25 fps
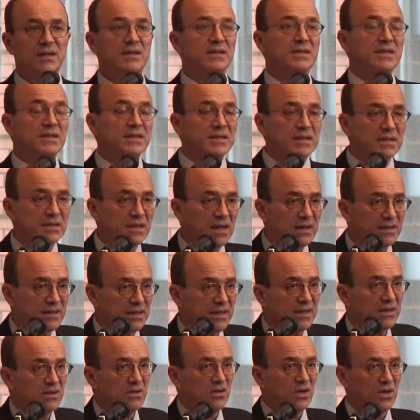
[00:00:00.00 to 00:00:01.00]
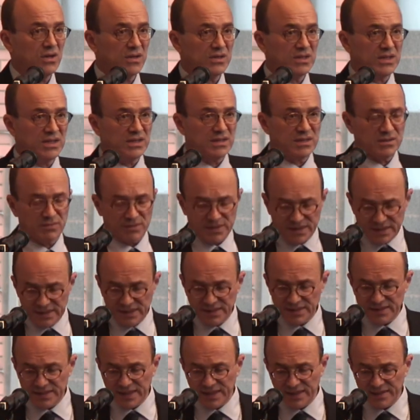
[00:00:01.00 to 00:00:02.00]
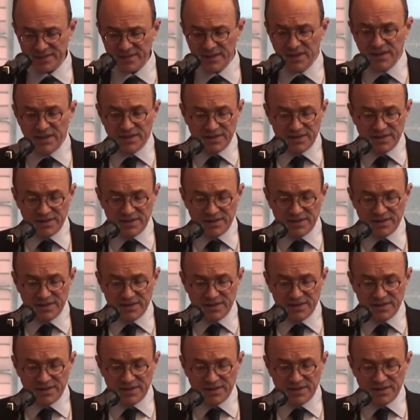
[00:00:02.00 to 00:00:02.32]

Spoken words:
This is not the ecologists who say that.